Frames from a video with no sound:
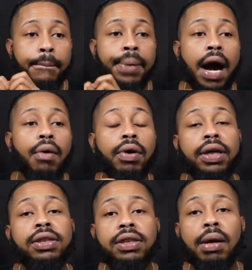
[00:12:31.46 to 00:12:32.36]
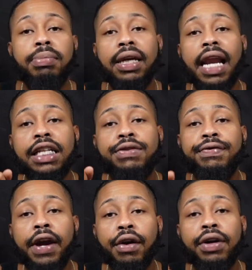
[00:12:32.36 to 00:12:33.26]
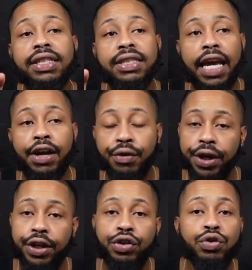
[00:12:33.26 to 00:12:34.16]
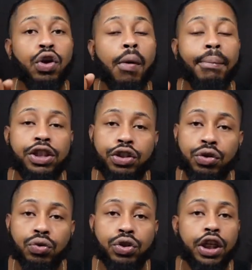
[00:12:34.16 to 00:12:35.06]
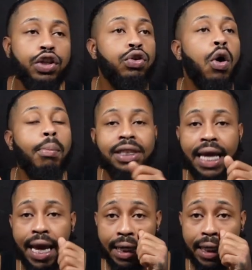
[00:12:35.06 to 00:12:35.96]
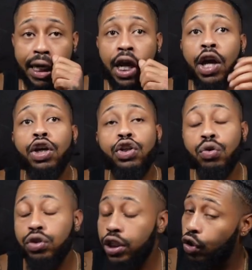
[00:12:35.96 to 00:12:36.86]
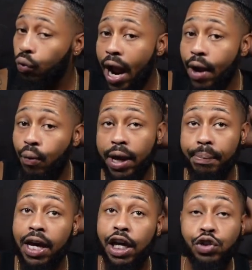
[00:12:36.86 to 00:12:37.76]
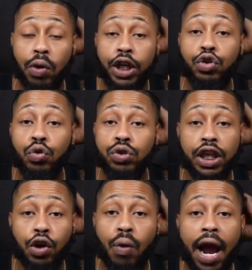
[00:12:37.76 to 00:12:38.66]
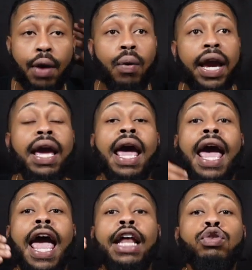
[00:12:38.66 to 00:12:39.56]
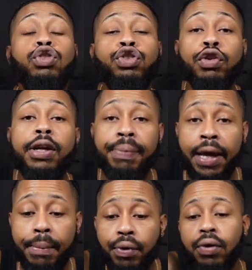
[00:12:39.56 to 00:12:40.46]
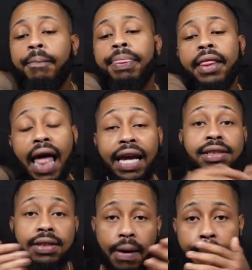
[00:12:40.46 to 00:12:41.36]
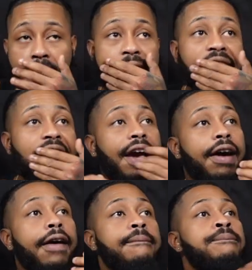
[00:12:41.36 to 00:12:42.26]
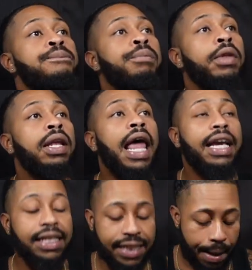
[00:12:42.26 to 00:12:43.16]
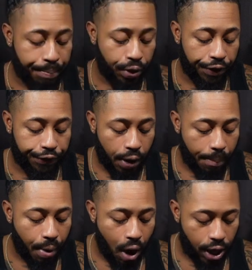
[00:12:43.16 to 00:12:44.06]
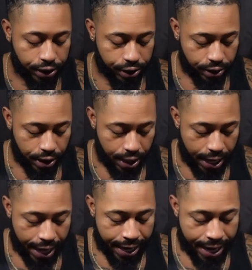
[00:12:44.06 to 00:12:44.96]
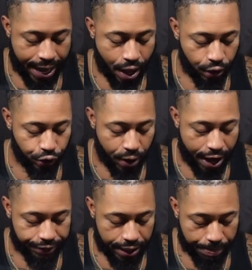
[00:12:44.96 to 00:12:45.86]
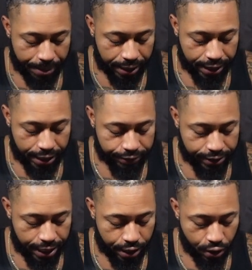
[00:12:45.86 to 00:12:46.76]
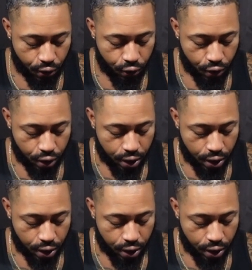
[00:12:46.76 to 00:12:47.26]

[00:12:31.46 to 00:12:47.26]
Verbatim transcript: Power is something that's very sacred. You don't misuse it. You don't mishandle it. Use it the right way. Because when you use it the right way and you treat people like somebody, like a, like example, if you're a boss and now you have the ability of saying, yo,